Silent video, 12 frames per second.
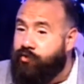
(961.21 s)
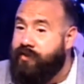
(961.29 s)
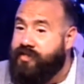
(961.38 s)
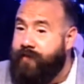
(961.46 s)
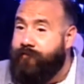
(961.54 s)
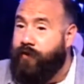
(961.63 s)
was
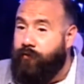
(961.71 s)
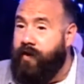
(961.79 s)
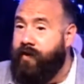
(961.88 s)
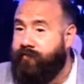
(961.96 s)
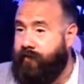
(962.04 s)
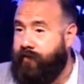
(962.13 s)
even
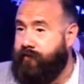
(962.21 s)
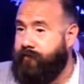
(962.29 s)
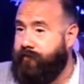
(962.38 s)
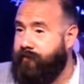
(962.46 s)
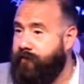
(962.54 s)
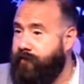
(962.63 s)
risen,
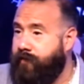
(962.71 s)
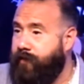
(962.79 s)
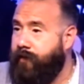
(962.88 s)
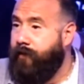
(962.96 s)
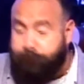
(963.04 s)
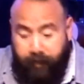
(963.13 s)

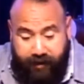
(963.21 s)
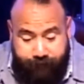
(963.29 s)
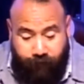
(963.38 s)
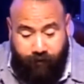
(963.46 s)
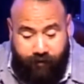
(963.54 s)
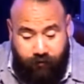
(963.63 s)

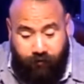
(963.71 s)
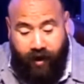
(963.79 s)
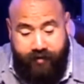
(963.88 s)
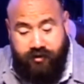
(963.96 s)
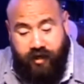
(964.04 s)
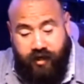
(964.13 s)
before
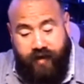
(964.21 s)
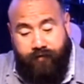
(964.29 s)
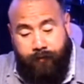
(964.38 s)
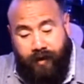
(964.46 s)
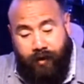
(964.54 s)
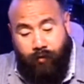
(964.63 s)
Christ could
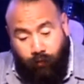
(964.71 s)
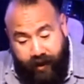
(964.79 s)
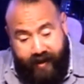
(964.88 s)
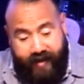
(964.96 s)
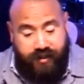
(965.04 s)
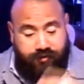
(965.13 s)
even be
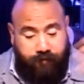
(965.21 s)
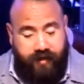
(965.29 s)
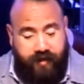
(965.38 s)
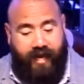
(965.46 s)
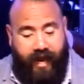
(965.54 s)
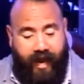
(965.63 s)
raised from the
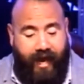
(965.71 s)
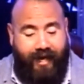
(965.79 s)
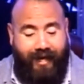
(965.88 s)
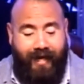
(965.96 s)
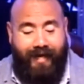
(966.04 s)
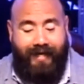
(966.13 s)

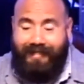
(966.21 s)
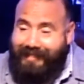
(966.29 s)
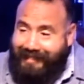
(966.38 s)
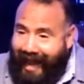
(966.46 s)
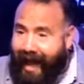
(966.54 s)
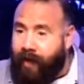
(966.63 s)
dead,
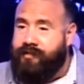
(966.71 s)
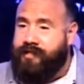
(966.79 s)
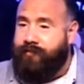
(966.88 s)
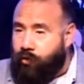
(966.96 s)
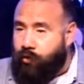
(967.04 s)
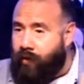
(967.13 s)
doubts
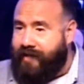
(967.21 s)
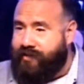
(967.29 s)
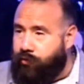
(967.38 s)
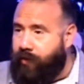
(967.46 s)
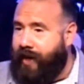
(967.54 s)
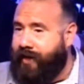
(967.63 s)
of the
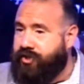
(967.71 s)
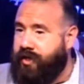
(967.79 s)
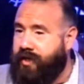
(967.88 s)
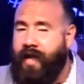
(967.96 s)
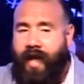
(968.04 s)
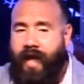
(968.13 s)

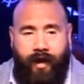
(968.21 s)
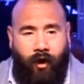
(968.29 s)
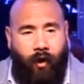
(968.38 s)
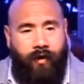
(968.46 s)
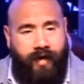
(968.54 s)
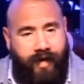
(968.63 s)
resurrection had
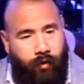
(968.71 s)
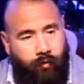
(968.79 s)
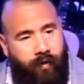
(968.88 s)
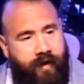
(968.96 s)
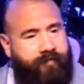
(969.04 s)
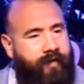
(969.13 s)
already
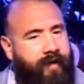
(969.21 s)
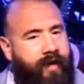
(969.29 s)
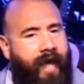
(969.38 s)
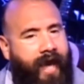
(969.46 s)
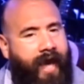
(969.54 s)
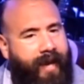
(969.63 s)
arisen,
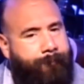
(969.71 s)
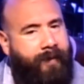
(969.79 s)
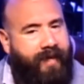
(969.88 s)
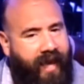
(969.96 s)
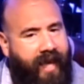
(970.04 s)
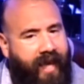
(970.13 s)
and it
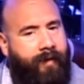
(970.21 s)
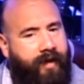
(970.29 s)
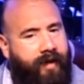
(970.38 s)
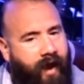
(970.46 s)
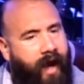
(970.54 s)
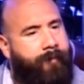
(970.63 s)
became a
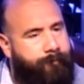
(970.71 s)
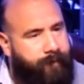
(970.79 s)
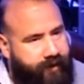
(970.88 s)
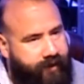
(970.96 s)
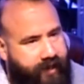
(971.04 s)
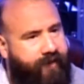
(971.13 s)
common
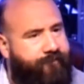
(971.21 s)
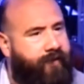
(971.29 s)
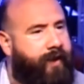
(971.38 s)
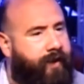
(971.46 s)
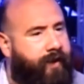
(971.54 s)
belief and a